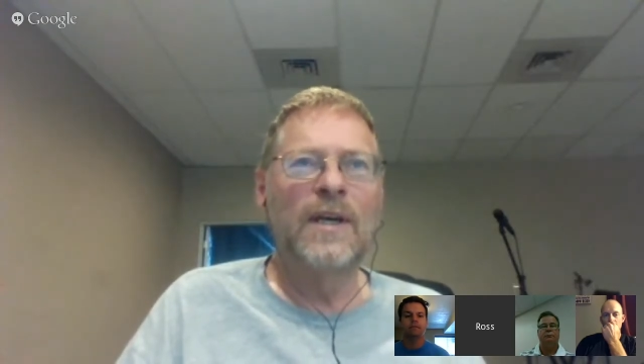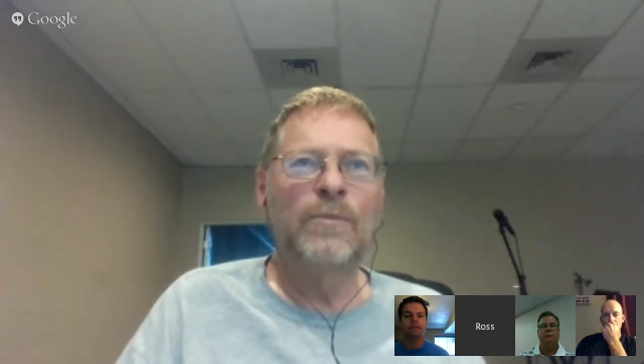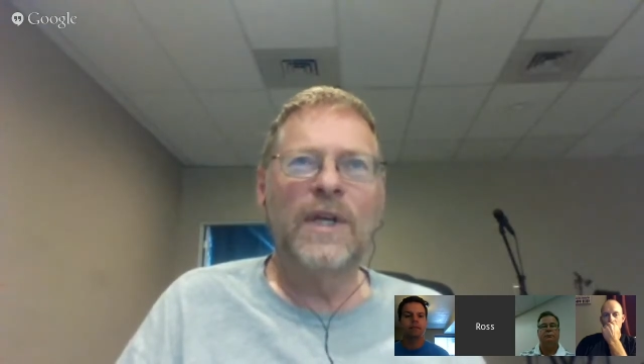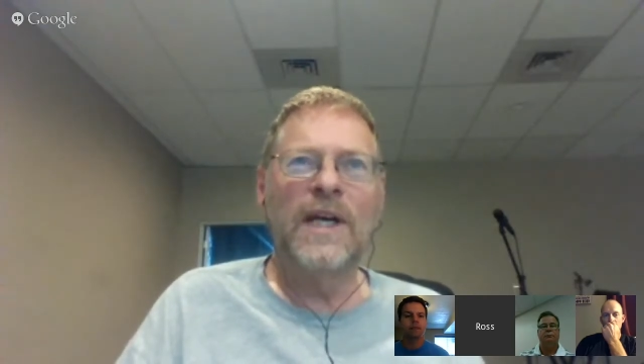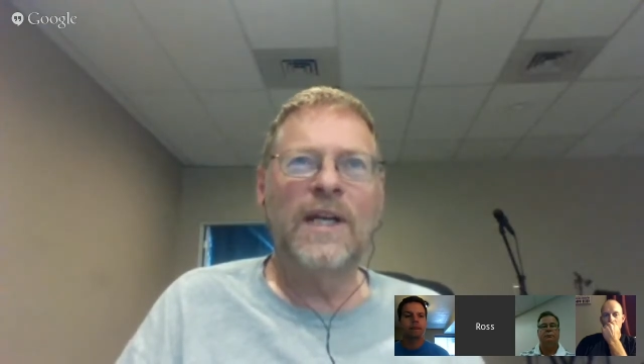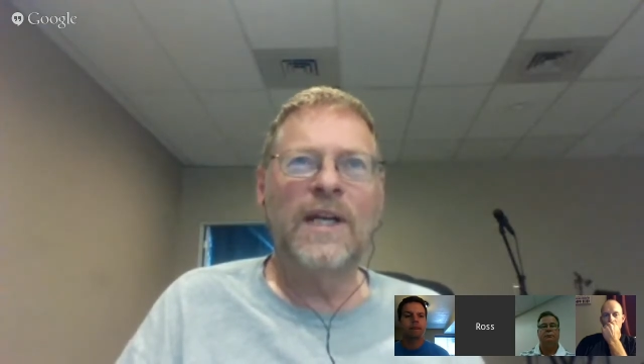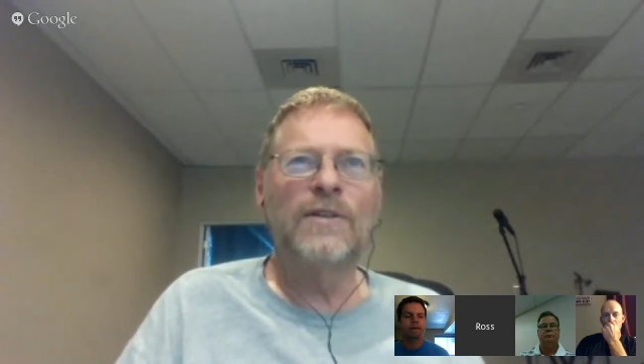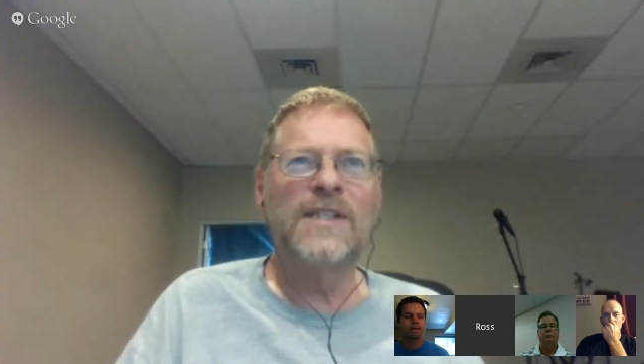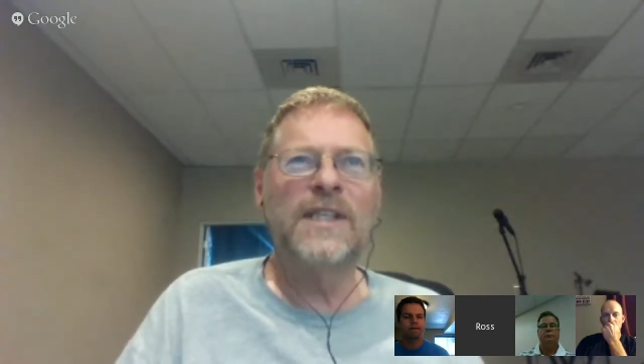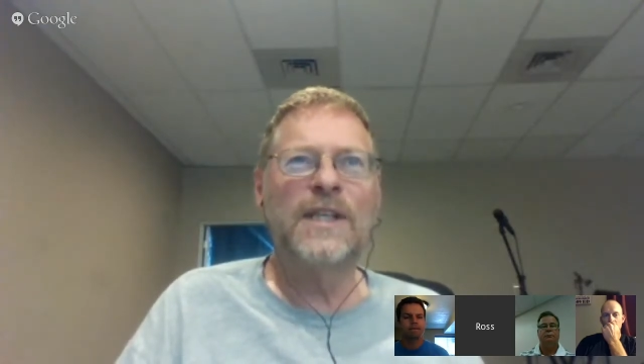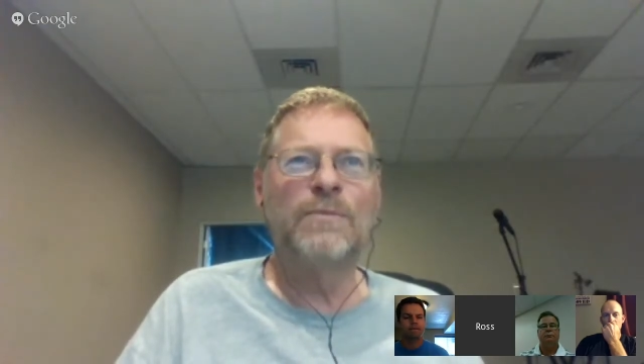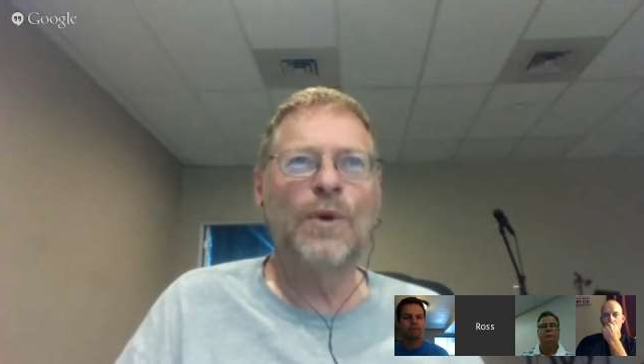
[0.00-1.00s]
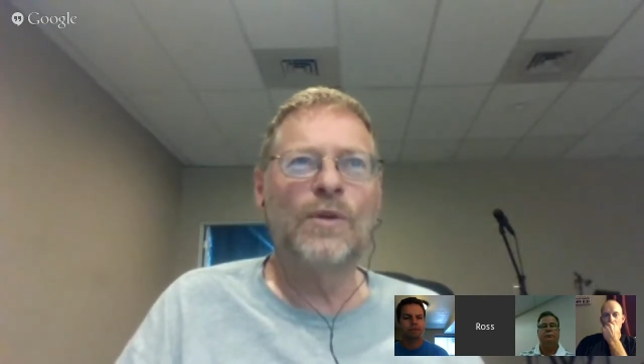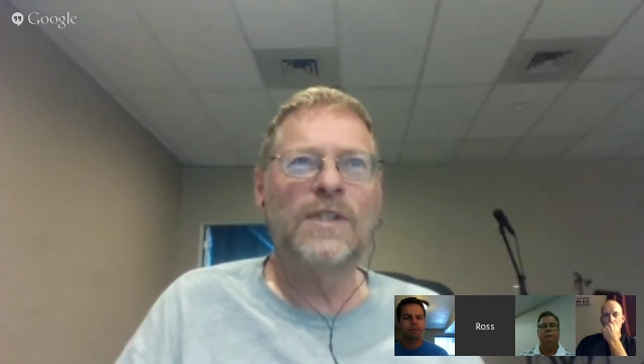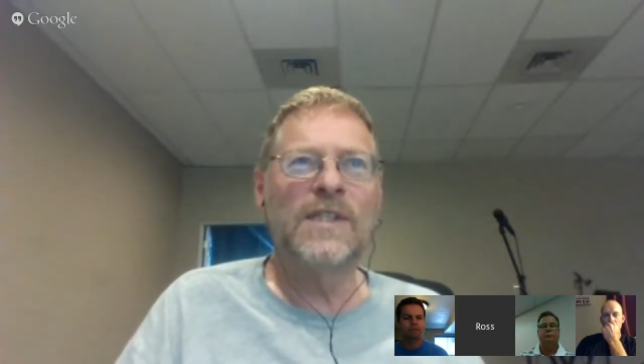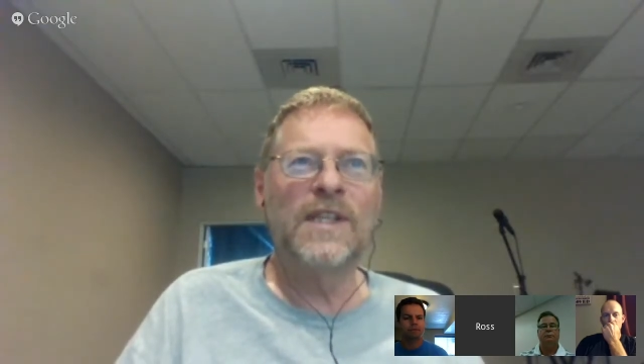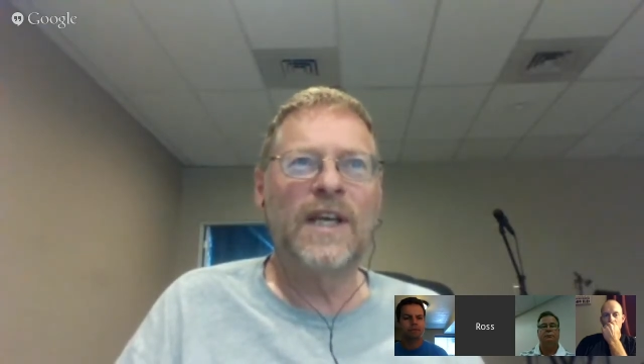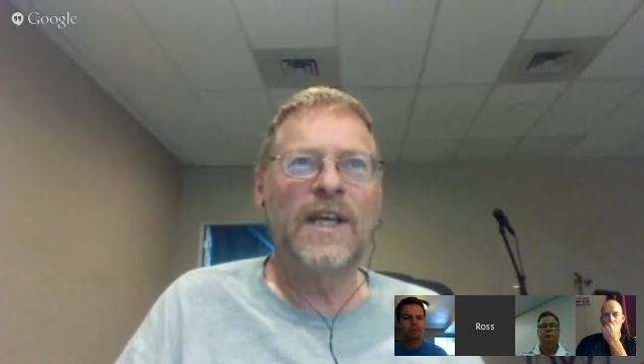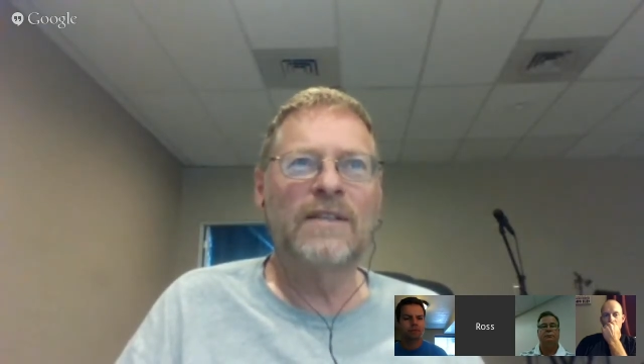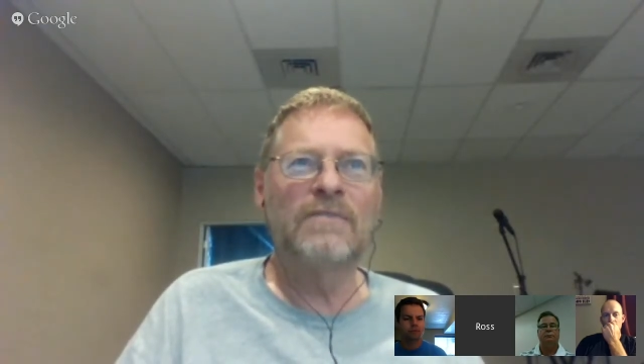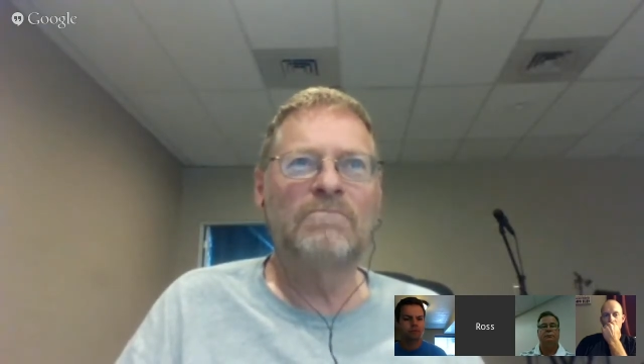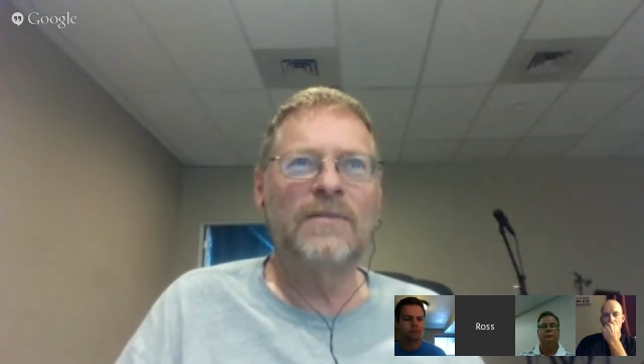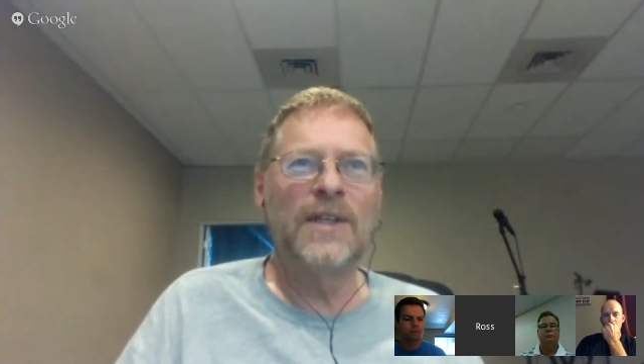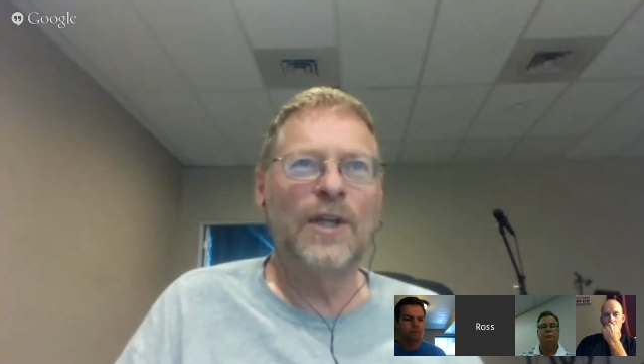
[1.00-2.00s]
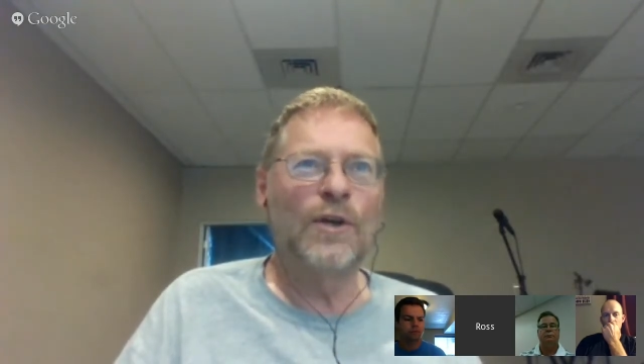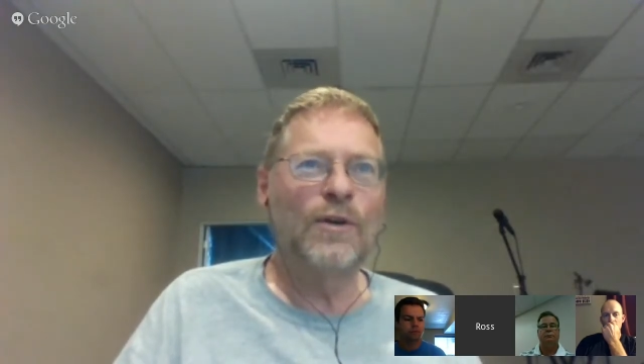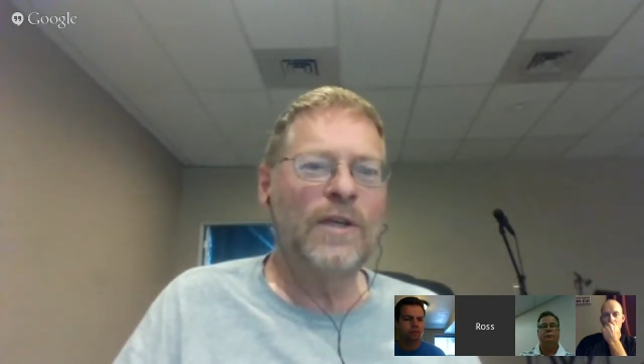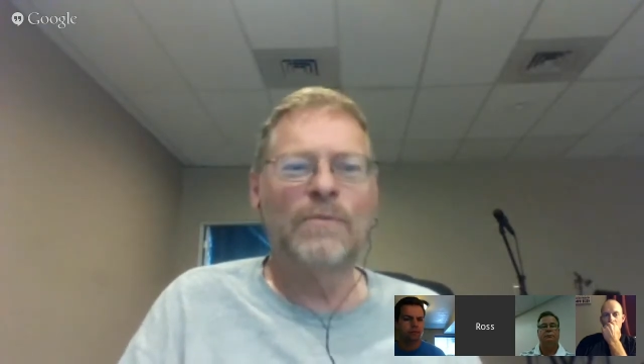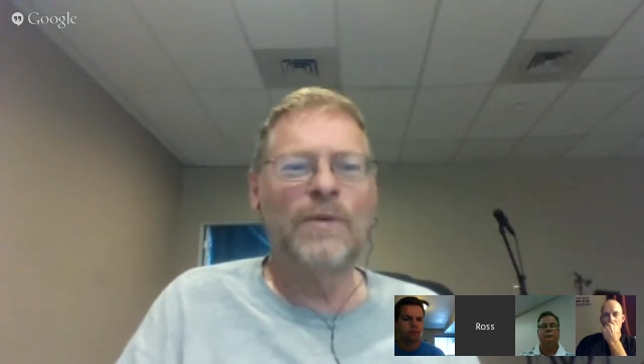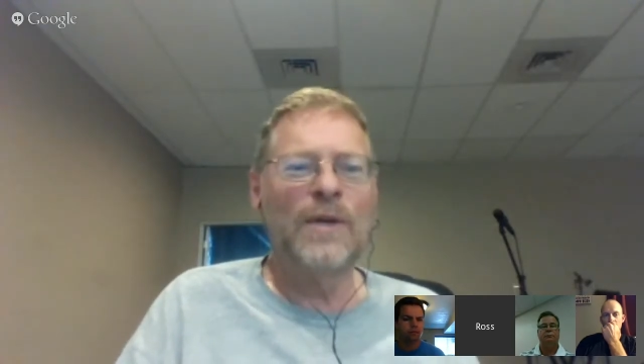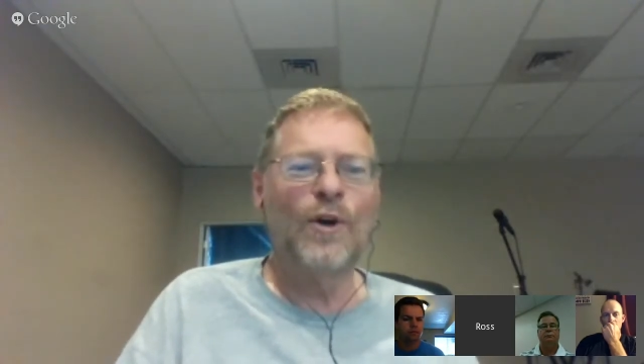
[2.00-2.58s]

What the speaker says: But I don't see Moses coming